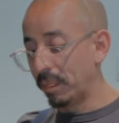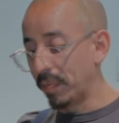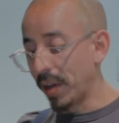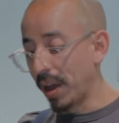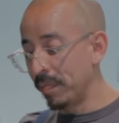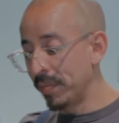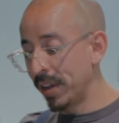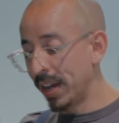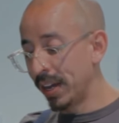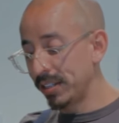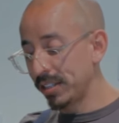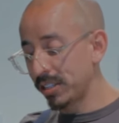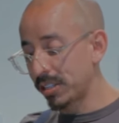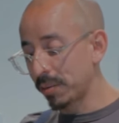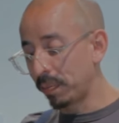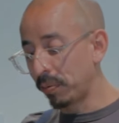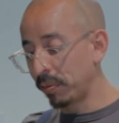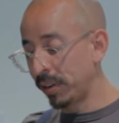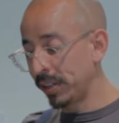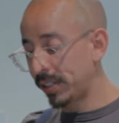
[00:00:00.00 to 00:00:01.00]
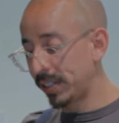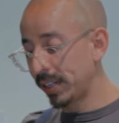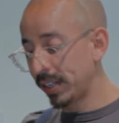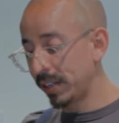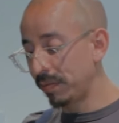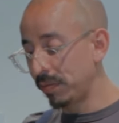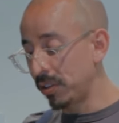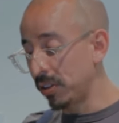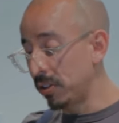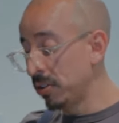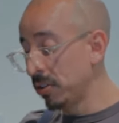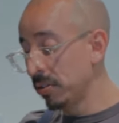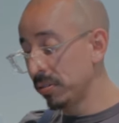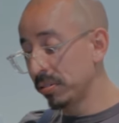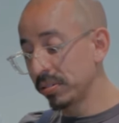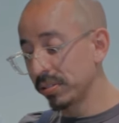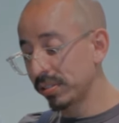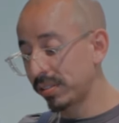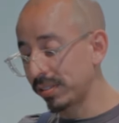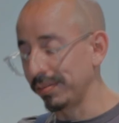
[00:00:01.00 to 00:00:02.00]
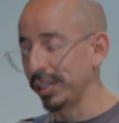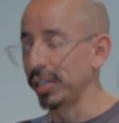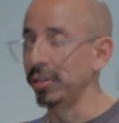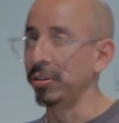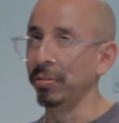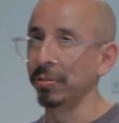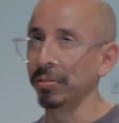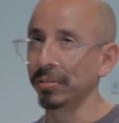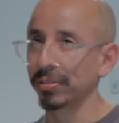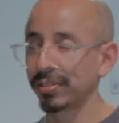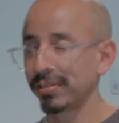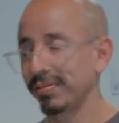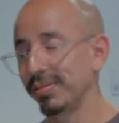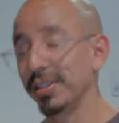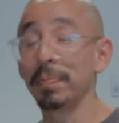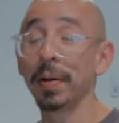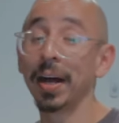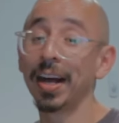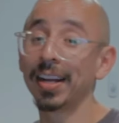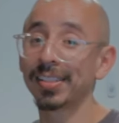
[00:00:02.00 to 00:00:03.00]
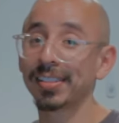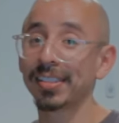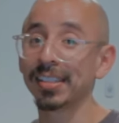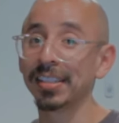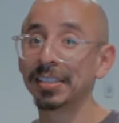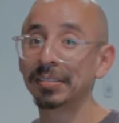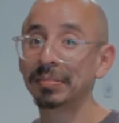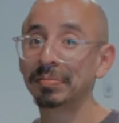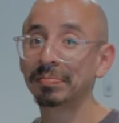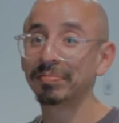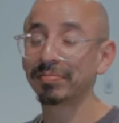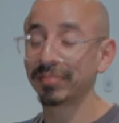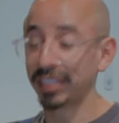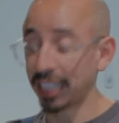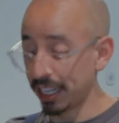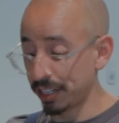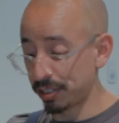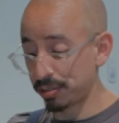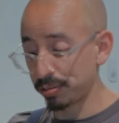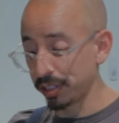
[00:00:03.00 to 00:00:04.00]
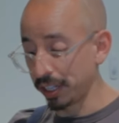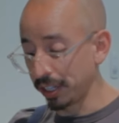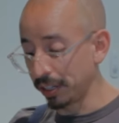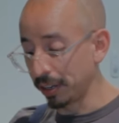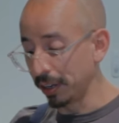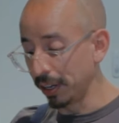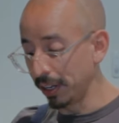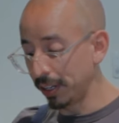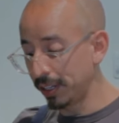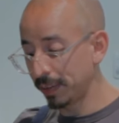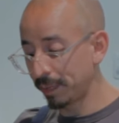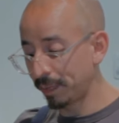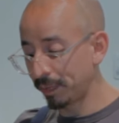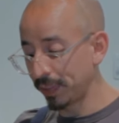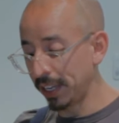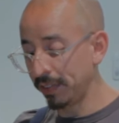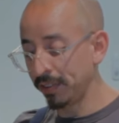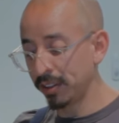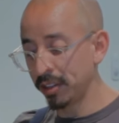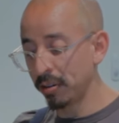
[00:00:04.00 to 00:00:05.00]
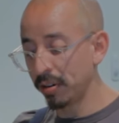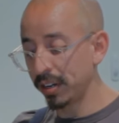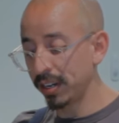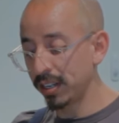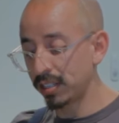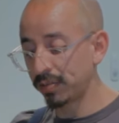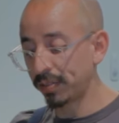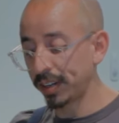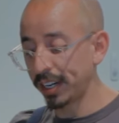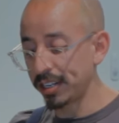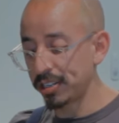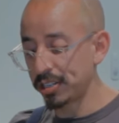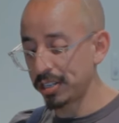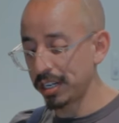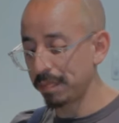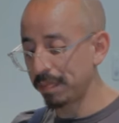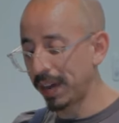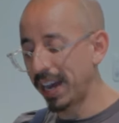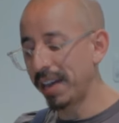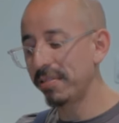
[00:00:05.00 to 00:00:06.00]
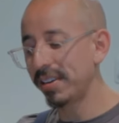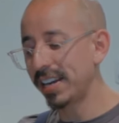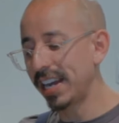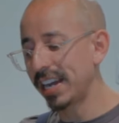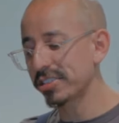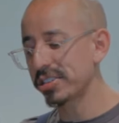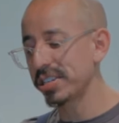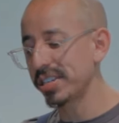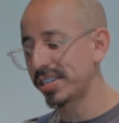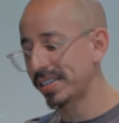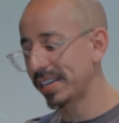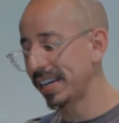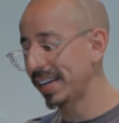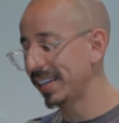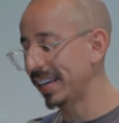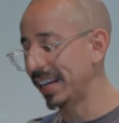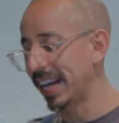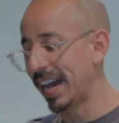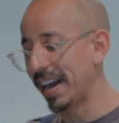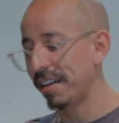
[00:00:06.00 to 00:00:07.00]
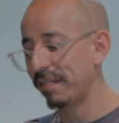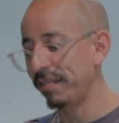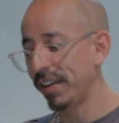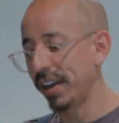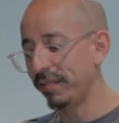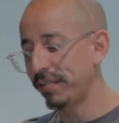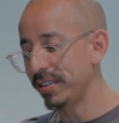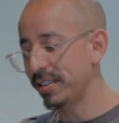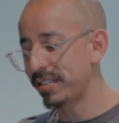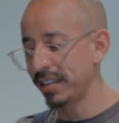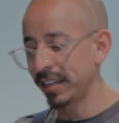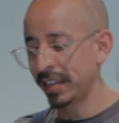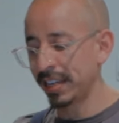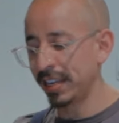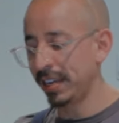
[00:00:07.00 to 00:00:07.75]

I'm not disappointed. The pasta tastes really good, even though it is very cheap. I would actually say that out of everything